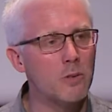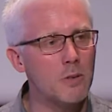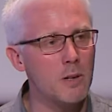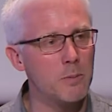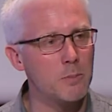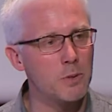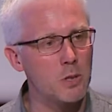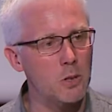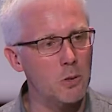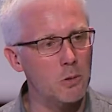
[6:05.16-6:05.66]
I'm
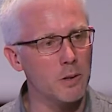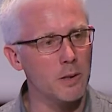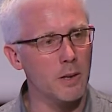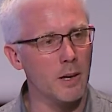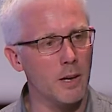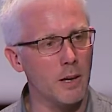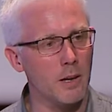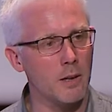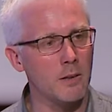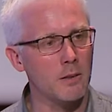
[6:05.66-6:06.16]
showing
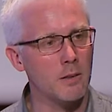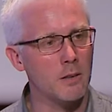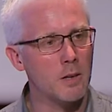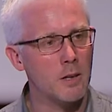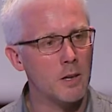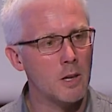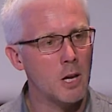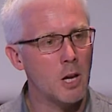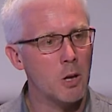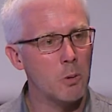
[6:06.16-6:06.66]
here,
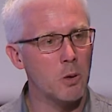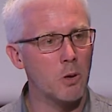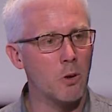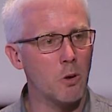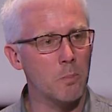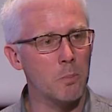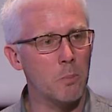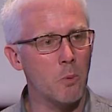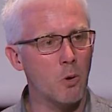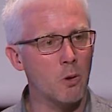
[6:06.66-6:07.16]
we
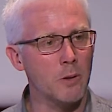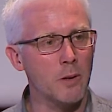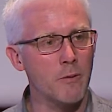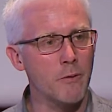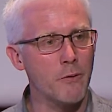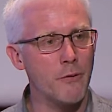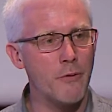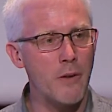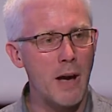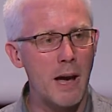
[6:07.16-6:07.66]
got more than
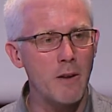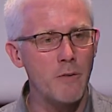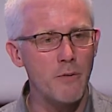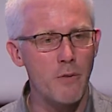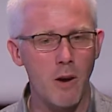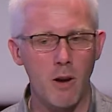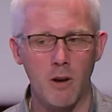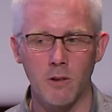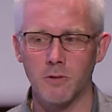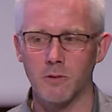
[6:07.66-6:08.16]

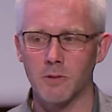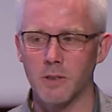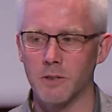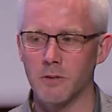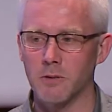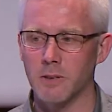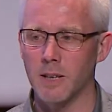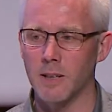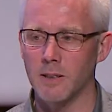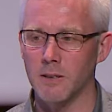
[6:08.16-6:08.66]
500
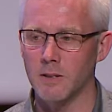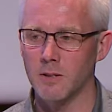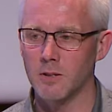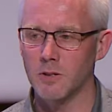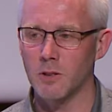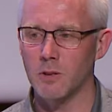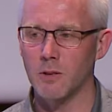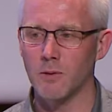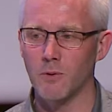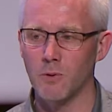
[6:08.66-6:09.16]
readers
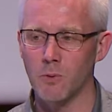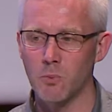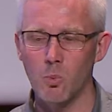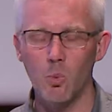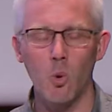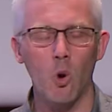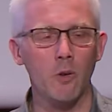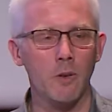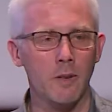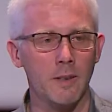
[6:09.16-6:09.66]
just from
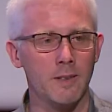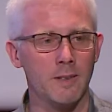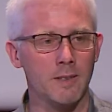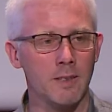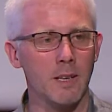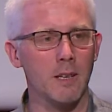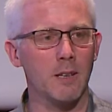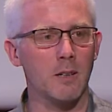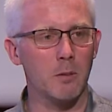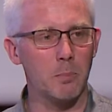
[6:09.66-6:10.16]
one
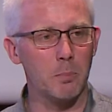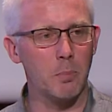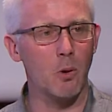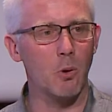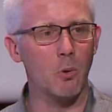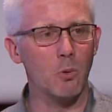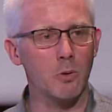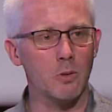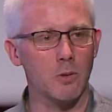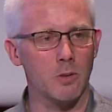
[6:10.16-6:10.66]
single
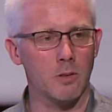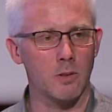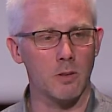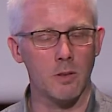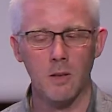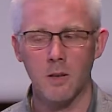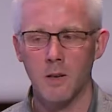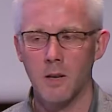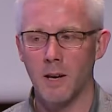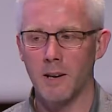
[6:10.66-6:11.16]
post.
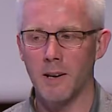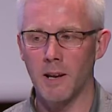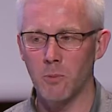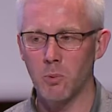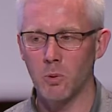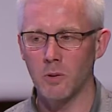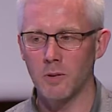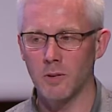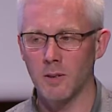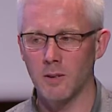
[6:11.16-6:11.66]
And that
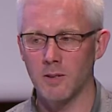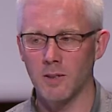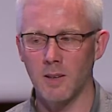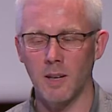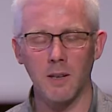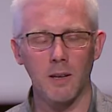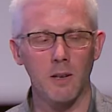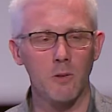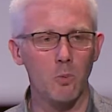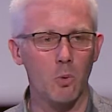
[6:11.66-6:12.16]
was the
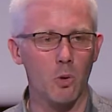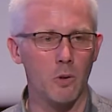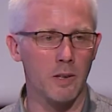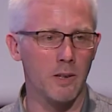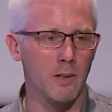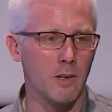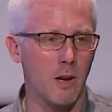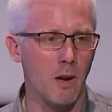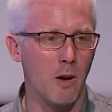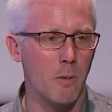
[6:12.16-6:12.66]
second one in
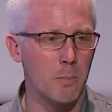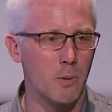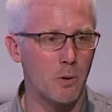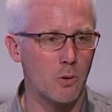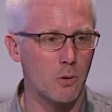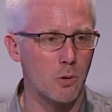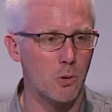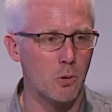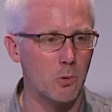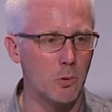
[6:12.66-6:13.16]
the upper
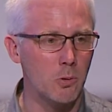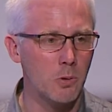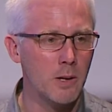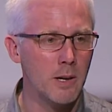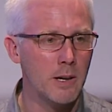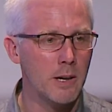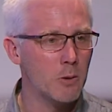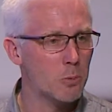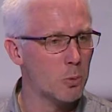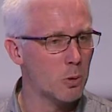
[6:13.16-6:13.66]
row.
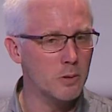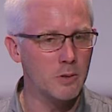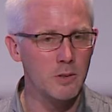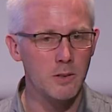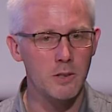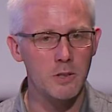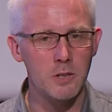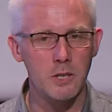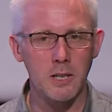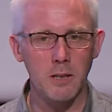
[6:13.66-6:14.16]
It wasn't the
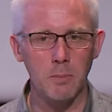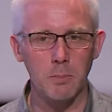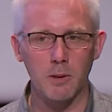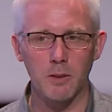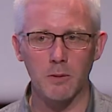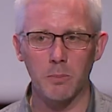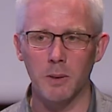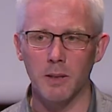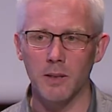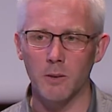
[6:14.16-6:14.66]

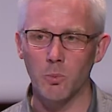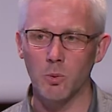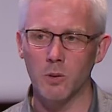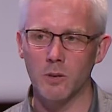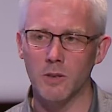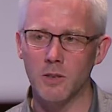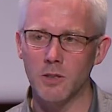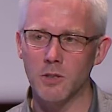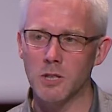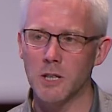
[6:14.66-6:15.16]
cheapest, but it was
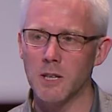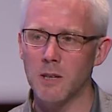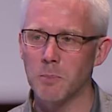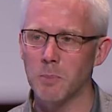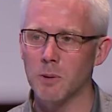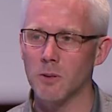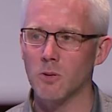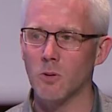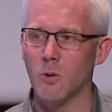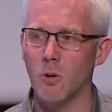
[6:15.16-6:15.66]
the
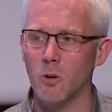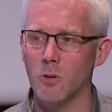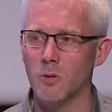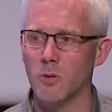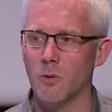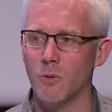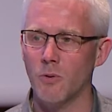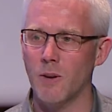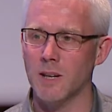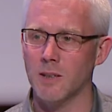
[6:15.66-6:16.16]
cheapest cost
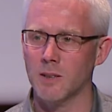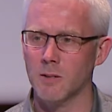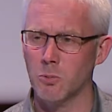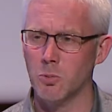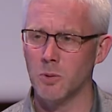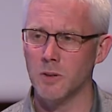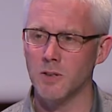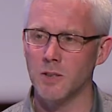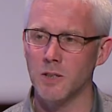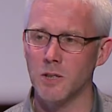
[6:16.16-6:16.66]
of
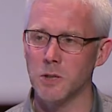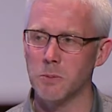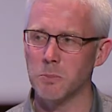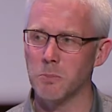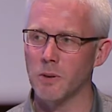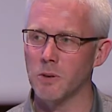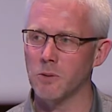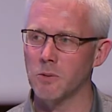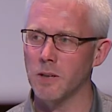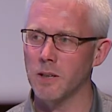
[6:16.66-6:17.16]
acquisition
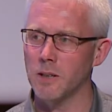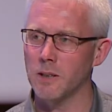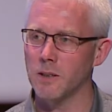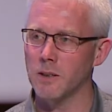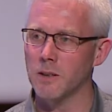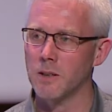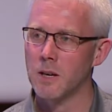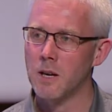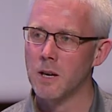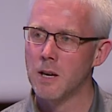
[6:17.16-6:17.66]
per reader.
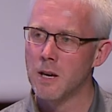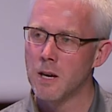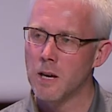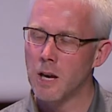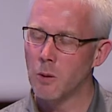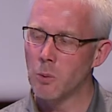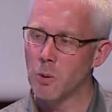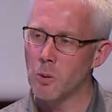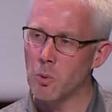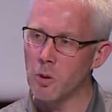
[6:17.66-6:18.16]

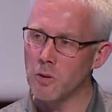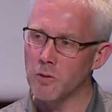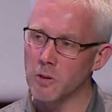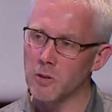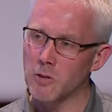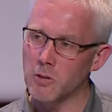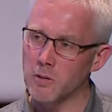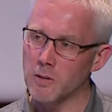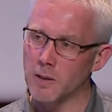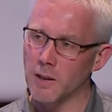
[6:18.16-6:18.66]
And we wanted
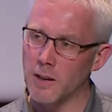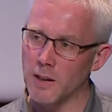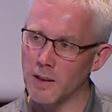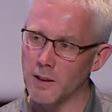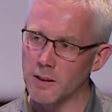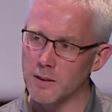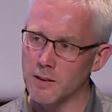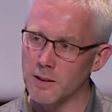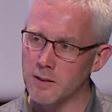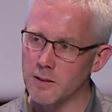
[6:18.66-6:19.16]
to
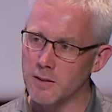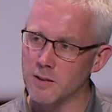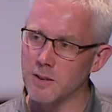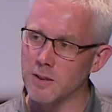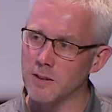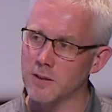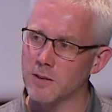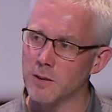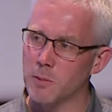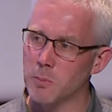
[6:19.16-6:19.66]
take this
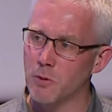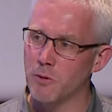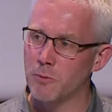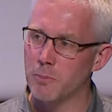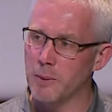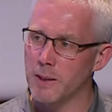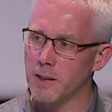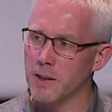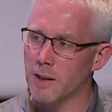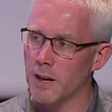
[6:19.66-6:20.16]
system of
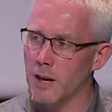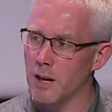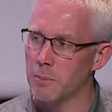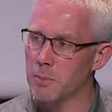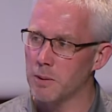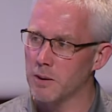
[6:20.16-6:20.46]
being able